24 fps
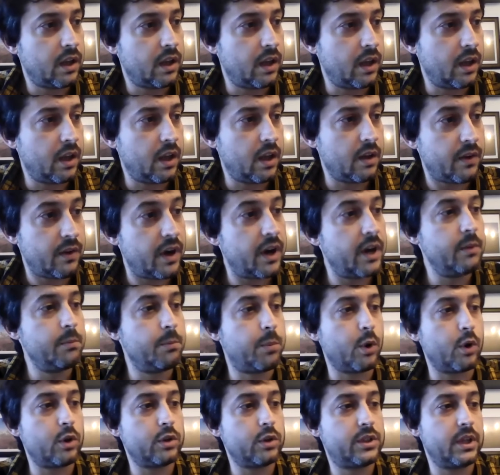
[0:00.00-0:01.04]
very
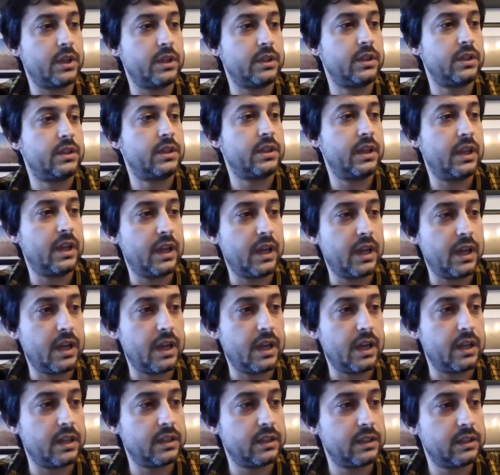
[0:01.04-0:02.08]
important,
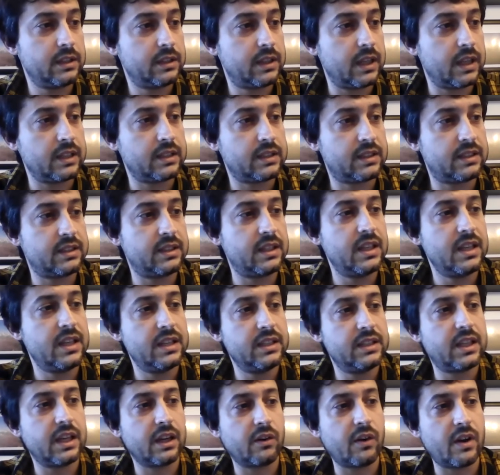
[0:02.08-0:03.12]
that
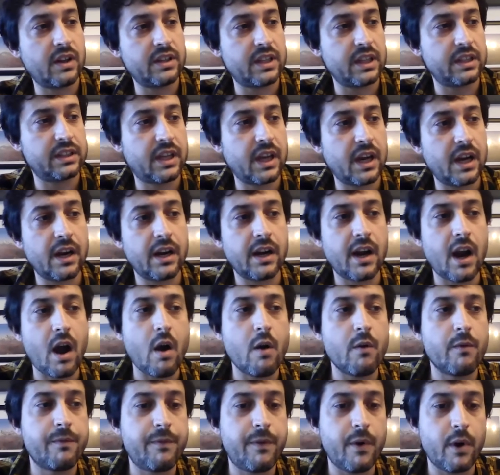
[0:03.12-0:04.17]
integrated care
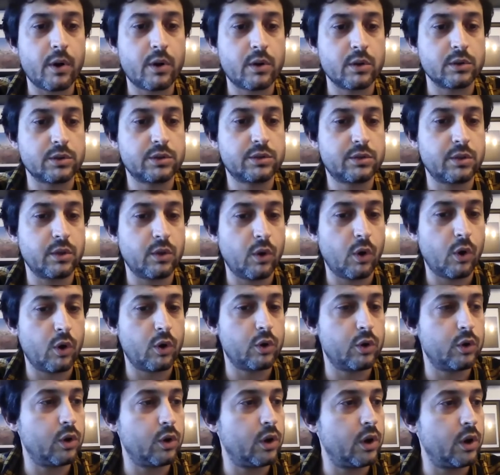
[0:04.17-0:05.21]
now focused
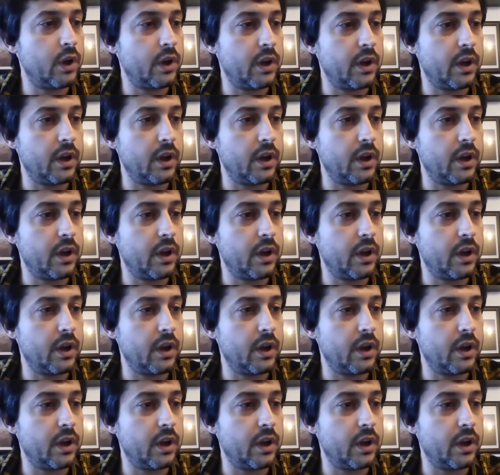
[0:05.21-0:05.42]
on